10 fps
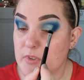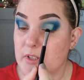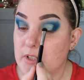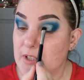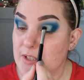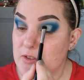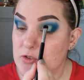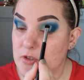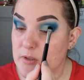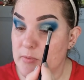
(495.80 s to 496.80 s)
I could
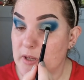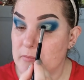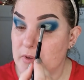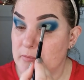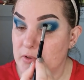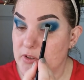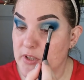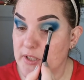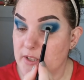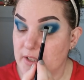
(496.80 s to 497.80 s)
literally paint my
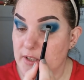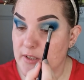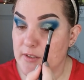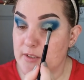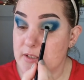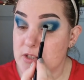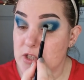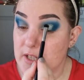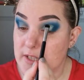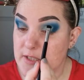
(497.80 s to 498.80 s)
body in this
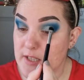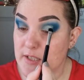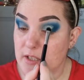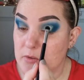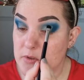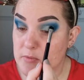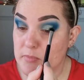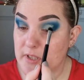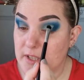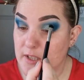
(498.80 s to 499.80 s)
shade and I would
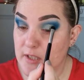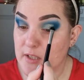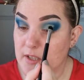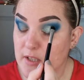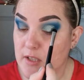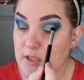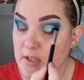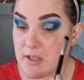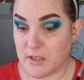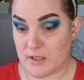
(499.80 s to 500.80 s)
be
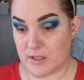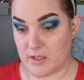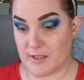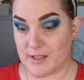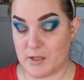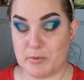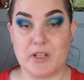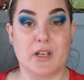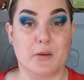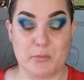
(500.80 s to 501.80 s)
a
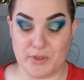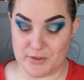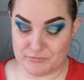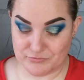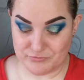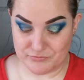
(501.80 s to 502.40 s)
happy camper.